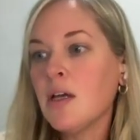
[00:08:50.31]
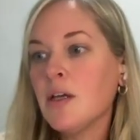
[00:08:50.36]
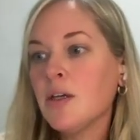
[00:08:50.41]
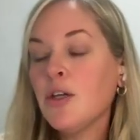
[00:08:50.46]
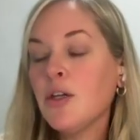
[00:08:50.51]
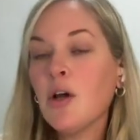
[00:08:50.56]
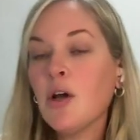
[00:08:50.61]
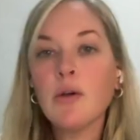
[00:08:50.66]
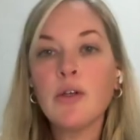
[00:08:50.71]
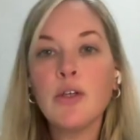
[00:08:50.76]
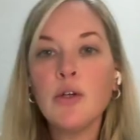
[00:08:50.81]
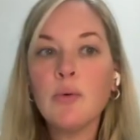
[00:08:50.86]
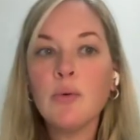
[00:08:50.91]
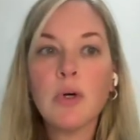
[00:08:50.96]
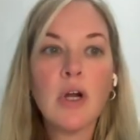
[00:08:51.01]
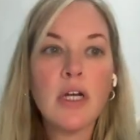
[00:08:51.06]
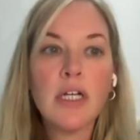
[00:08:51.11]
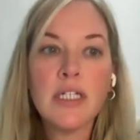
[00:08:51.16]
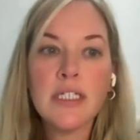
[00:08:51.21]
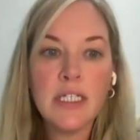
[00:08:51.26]
You
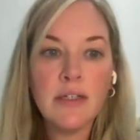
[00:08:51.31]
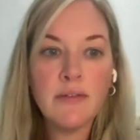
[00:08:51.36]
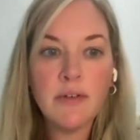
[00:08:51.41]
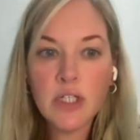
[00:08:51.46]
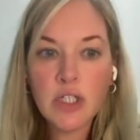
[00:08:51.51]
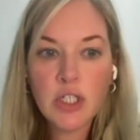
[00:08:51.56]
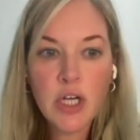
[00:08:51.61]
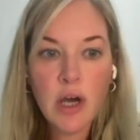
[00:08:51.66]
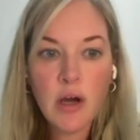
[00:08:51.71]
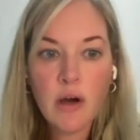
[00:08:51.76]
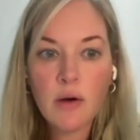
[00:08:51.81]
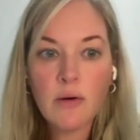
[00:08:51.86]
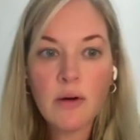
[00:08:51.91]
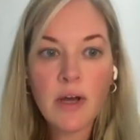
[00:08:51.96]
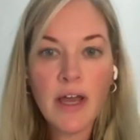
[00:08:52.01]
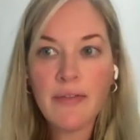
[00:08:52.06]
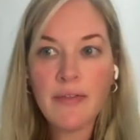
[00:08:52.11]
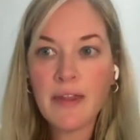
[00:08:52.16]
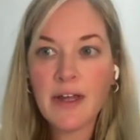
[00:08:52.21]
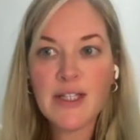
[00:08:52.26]
were on a TV show,
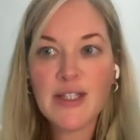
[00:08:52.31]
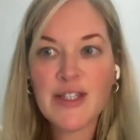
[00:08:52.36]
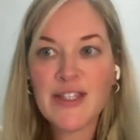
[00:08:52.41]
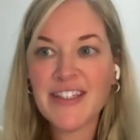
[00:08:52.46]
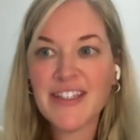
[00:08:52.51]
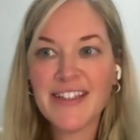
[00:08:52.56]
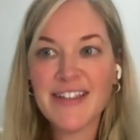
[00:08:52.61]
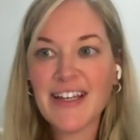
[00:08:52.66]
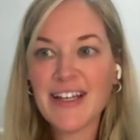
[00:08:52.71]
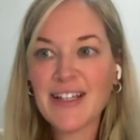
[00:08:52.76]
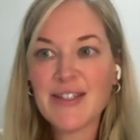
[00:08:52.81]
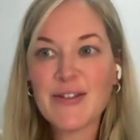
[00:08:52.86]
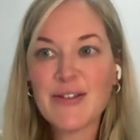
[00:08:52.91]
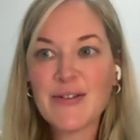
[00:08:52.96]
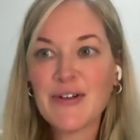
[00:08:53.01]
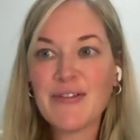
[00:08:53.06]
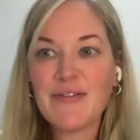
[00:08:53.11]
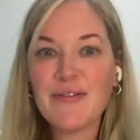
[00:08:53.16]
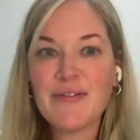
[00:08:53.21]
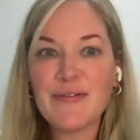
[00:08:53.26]
and that's
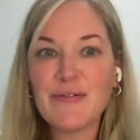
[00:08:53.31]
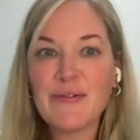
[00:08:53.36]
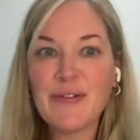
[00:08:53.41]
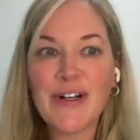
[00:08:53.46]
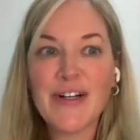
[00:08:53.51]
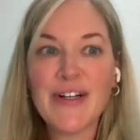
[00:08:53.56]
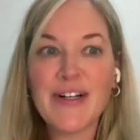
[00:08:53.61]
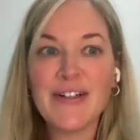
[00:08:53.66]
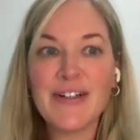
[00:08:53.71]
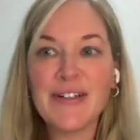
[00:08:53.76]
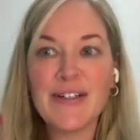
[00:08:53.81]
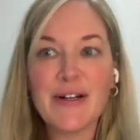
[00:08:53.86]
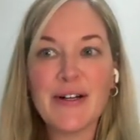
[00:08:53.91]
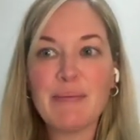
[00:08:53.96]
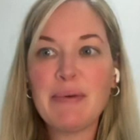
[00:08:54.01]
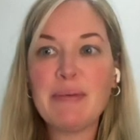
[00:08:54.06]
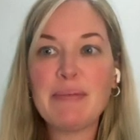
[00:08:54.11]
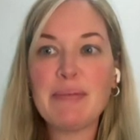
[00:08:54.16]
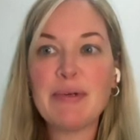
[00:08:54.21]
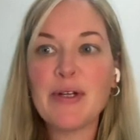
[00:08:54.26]
sort of where,
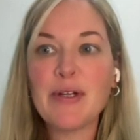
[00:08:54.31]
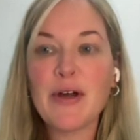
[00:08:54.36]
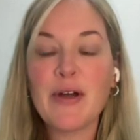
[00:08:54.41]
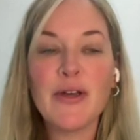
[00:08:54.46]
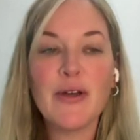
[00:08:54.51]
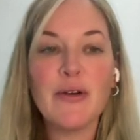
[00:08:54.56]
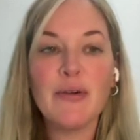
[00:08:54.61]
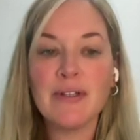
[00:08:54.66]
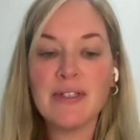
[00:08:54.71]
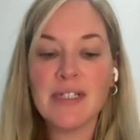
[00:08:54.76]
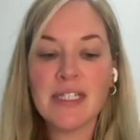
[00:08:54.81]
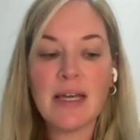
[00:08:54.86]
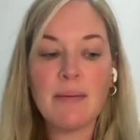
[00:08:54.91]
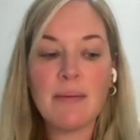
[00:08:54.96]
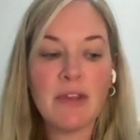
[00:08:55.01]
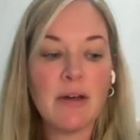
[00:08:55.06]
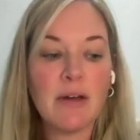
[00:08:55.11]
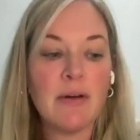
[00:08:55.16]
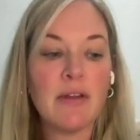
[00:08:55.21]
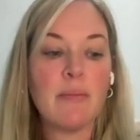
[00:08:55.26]
people know you. And same
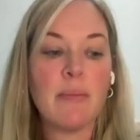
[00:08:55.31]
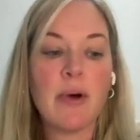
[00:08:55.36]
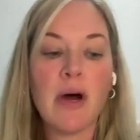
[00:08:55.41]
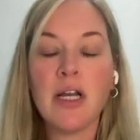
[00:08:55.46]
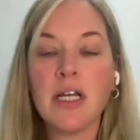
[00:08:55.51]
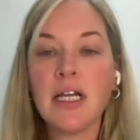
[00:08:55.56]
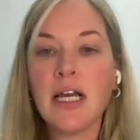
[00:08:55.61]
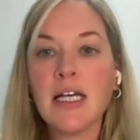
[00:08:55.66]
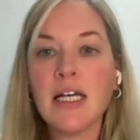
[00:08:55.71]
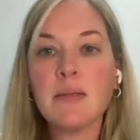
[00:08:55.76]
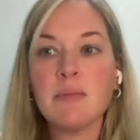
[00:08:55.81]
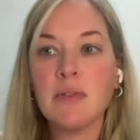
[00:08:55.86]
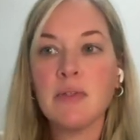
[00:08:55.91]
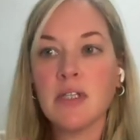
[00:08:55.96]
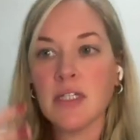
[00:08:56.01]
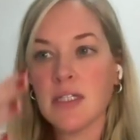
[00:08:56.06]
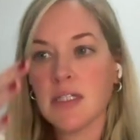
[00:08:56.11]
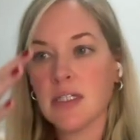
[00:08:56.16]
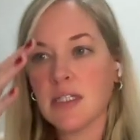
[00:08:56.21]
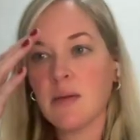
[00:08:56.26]
thing with the podcast.
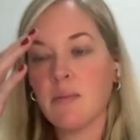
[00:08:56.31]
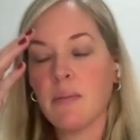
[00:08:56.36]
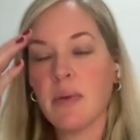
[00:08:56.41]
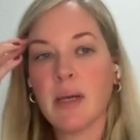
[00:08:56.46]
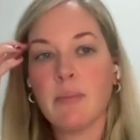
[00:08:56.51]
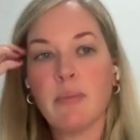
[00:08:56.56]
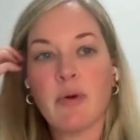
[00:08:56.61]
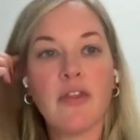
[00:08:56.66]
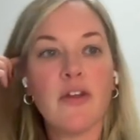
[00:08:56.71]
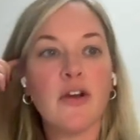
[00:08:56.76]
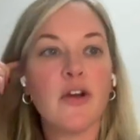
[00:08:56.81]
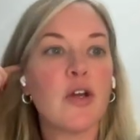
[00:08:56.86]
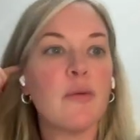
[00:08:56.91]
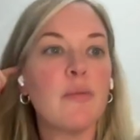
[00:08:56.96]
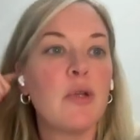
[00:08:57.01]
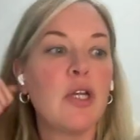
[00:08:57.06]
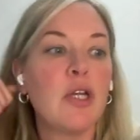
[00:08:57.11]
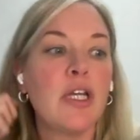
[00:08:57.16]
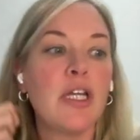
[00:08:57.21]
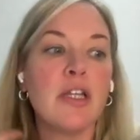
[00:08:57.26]
This is the Big Brother
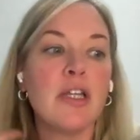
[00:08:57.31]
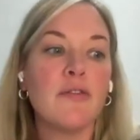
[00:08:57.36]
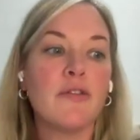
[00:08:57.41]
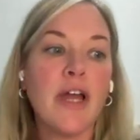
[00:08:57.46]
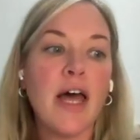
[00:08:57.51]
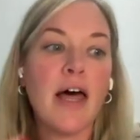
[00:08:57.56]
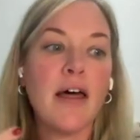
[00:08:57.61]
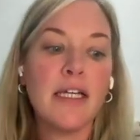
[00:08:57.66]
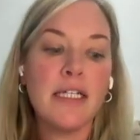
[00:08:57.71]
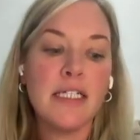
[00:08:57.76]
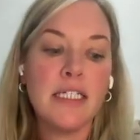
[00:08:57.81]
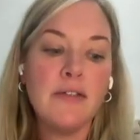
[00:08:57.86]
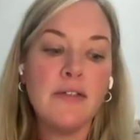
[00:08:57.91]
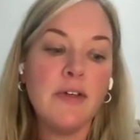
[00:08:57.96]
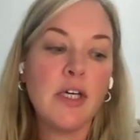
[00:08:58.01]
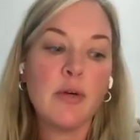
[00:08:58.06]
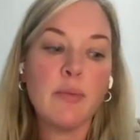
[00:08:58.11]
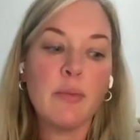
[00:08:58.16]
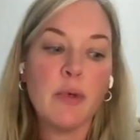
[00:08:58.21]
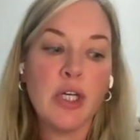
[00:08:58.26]
community, the reality
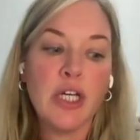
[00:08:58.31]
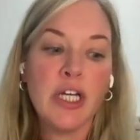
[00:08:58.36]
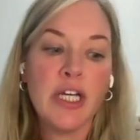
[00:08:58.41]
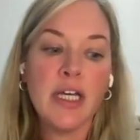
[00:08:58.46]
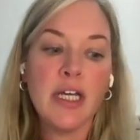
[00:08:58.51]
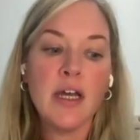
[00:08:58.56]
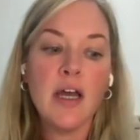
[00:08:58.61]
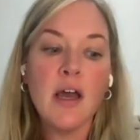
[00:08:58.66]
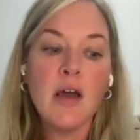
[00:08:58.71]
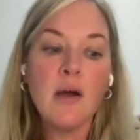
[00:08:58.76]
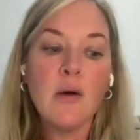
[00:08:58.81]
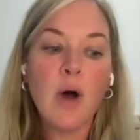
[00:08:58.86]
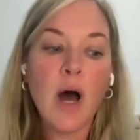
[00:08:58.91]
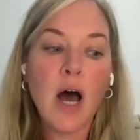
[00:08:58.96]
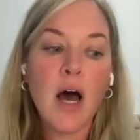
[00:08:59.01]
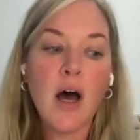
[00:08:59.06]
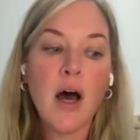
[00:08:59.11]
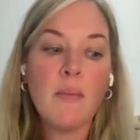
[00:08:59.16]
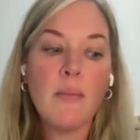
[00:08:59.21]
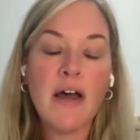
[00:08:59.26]
TV community.
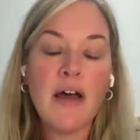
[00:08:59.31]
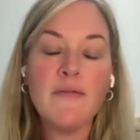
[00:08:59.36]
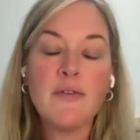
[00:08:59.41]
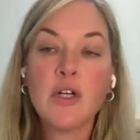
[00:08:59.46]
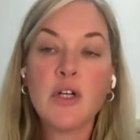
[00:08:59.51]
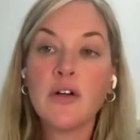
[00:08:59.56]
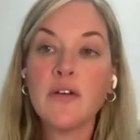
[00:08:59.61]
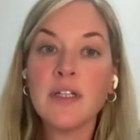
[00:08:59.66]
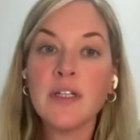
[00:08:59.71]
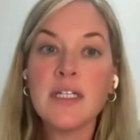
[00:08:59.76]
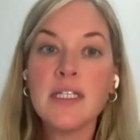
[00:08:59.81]
I've certainly